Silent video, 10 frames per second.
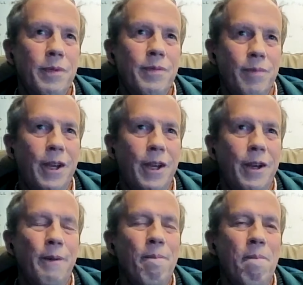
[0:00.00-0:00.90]
from our
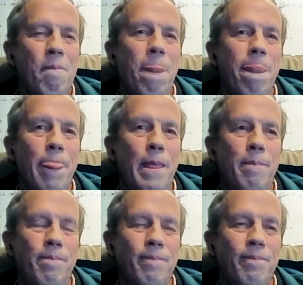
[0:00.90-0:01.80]
dogs to our
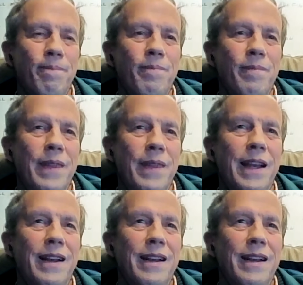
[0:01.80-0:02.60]
whatever. And so